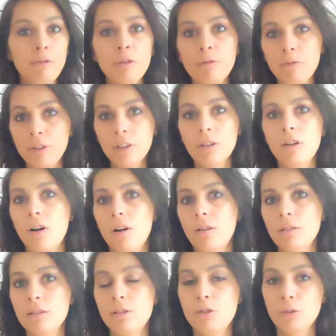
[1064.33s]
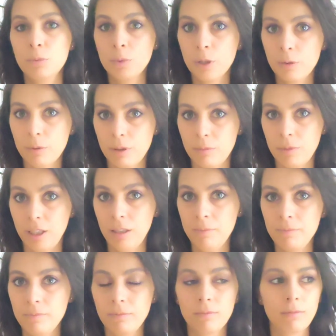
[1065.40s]
If you feel called to work with
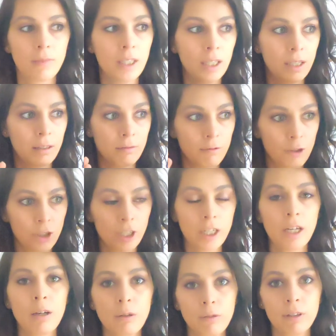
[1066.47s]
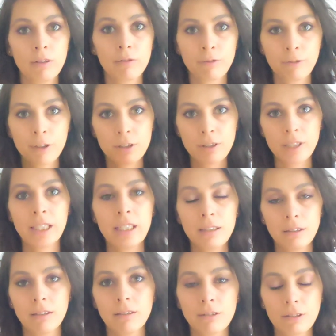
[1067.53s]
me, then check out the first
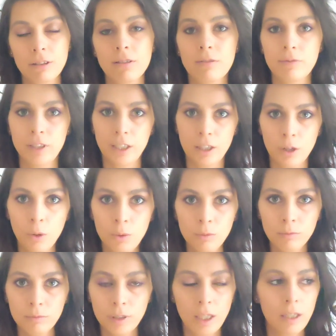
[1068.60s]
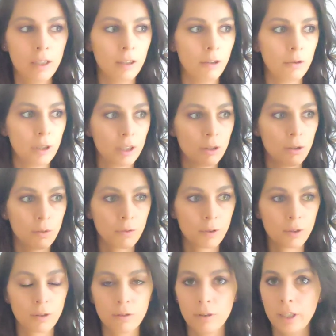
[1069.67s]
link under this video. You can go
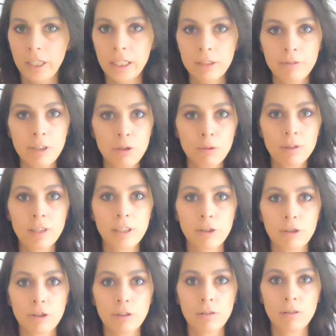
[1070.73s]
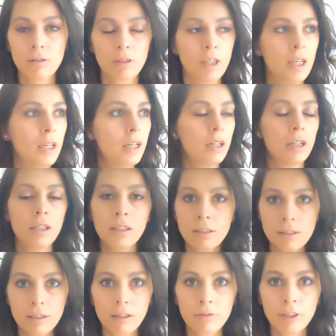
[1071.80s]
for individual sessions, a
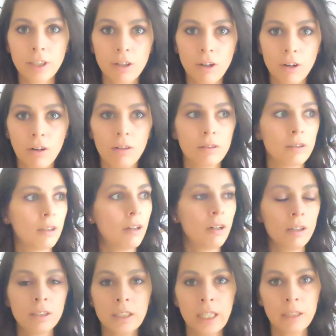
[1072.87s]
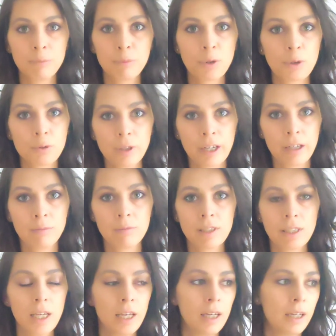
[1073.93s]
discovery call, online
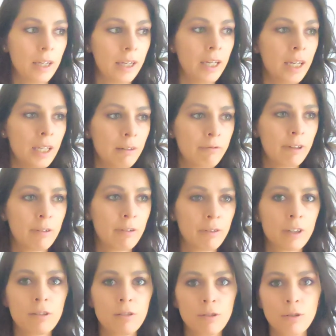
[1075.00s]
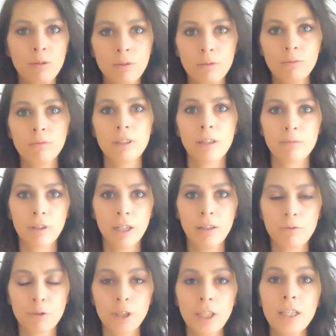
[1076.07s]
programs, and very, very soon, get
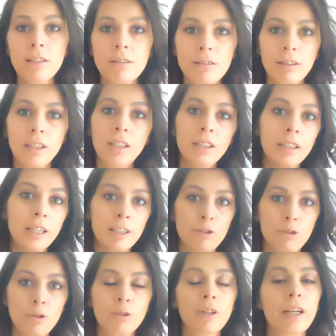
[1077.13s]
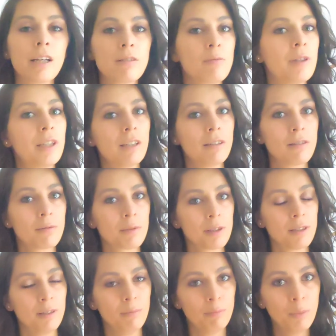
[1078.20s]
ready for this, the Get Your Orgasmic
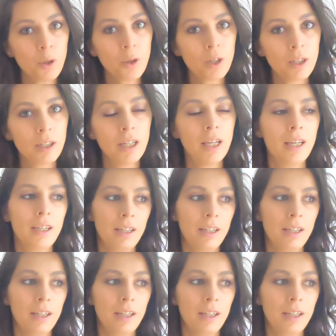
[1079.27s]
Intimacy book.